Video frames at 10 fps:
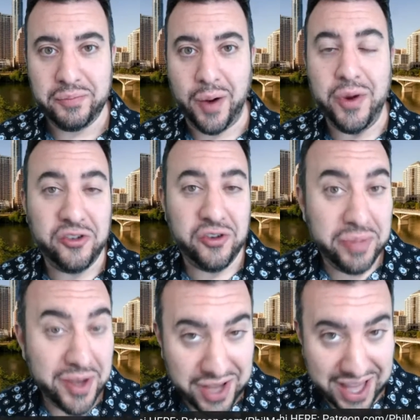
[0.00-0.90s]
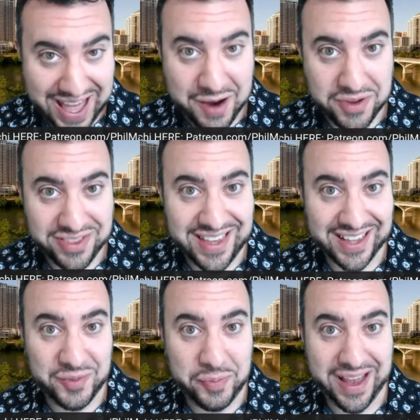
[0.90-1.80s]
But we should be okay with
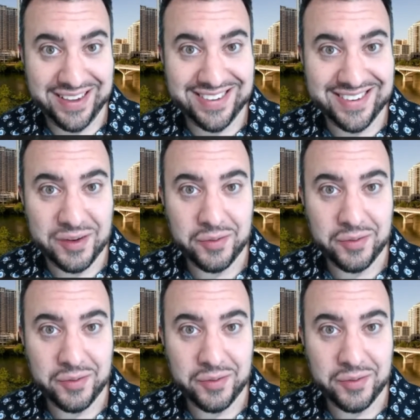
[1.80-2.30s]
dead space,